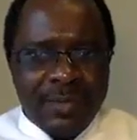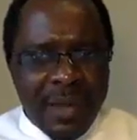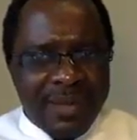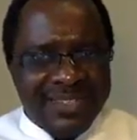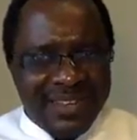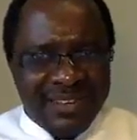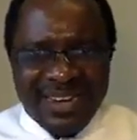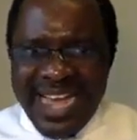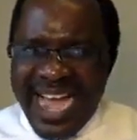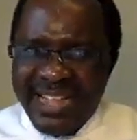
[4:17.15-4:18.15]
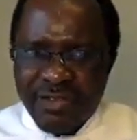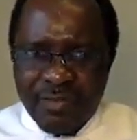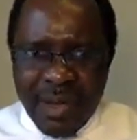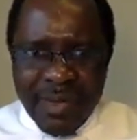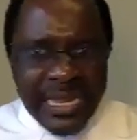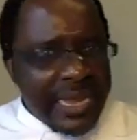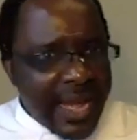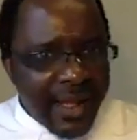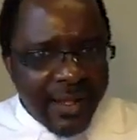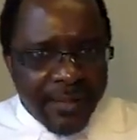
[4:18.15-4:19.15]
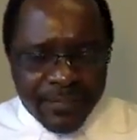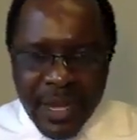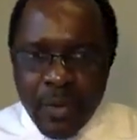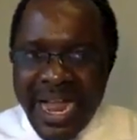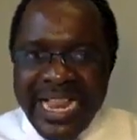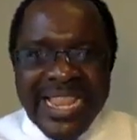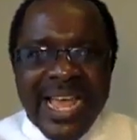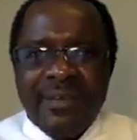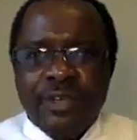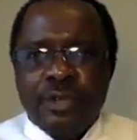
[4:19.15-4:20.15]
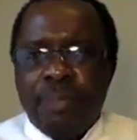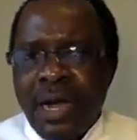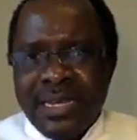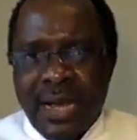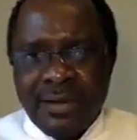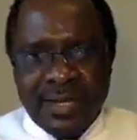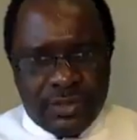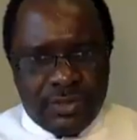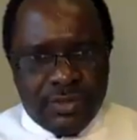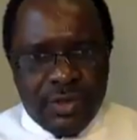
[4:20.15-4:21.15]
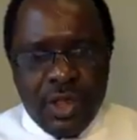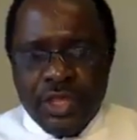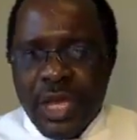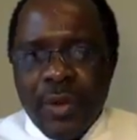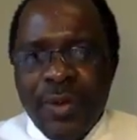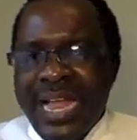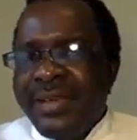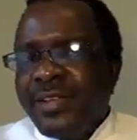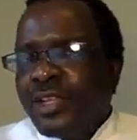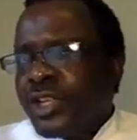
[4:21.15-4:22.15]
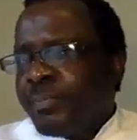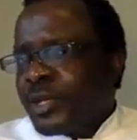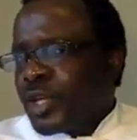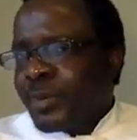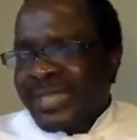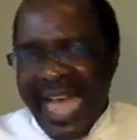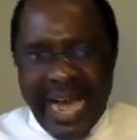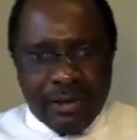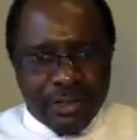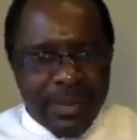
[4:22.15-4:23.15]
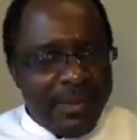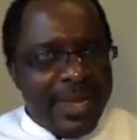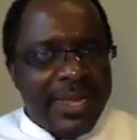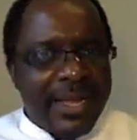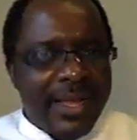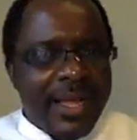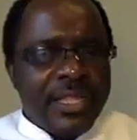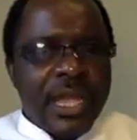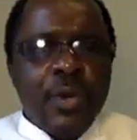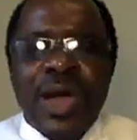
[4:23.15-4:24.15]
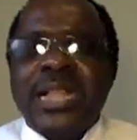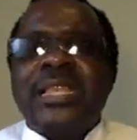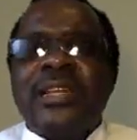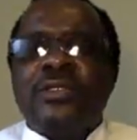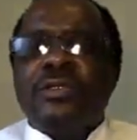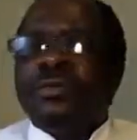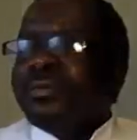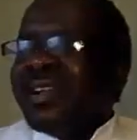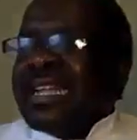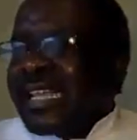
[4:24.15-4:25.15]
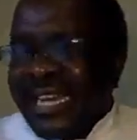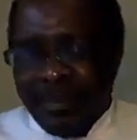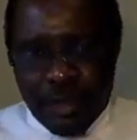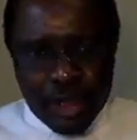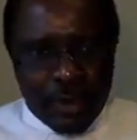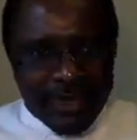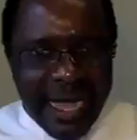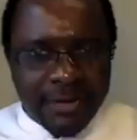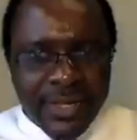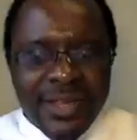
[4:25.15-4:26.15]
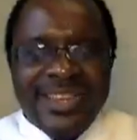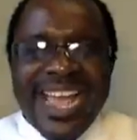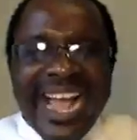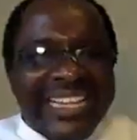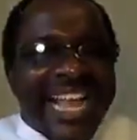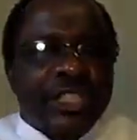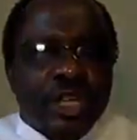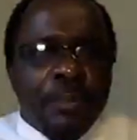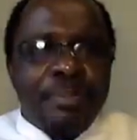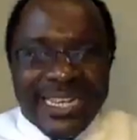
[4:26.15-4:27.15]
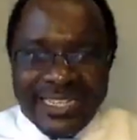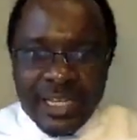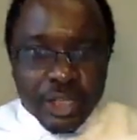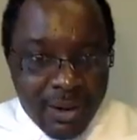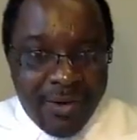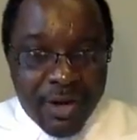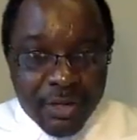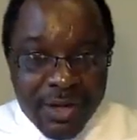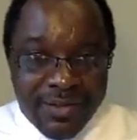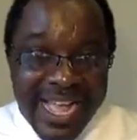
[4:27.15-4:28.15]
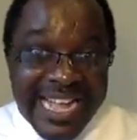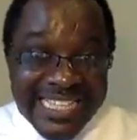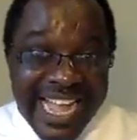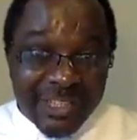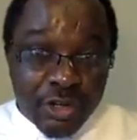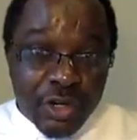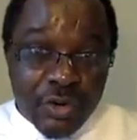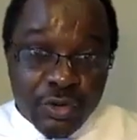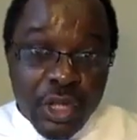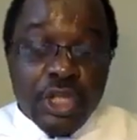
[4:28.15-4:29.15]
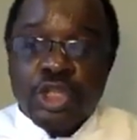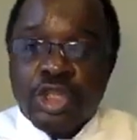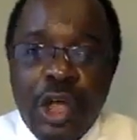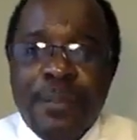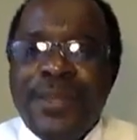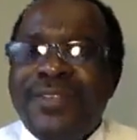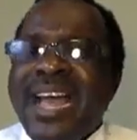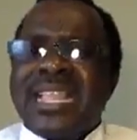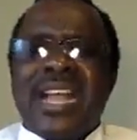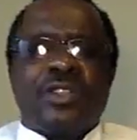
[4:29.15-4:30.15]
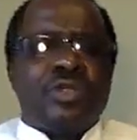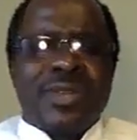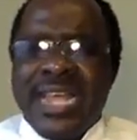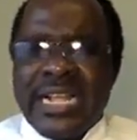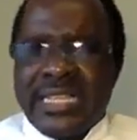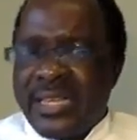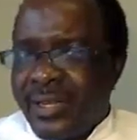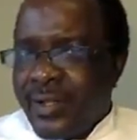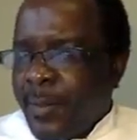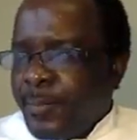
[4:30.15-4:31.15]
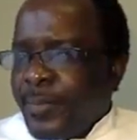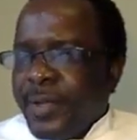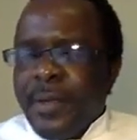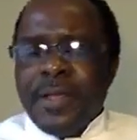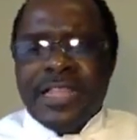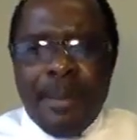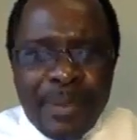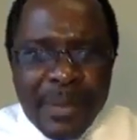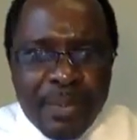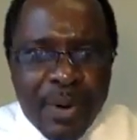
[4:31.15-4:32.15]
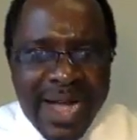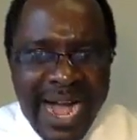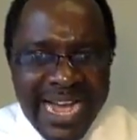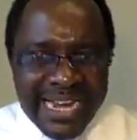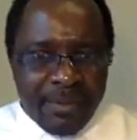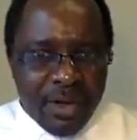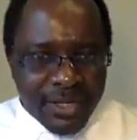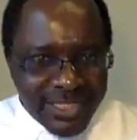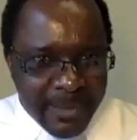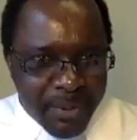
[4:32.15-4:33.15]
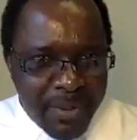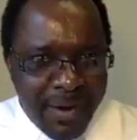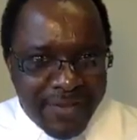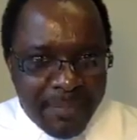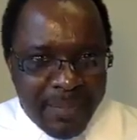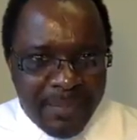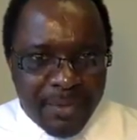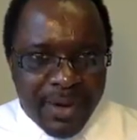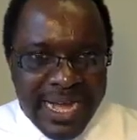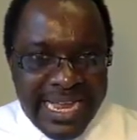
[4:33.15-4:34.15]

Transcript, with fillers: I remember Sacred Heart of Bamenda. They went there even to burn down the school. They went even to the bishop's house, Bamenda. They wanted to enter the bishop's house. They attacked some priests. Some of us were even attacked on the road. Some even attacked through the internet. The people were angry because it's the problem of the people.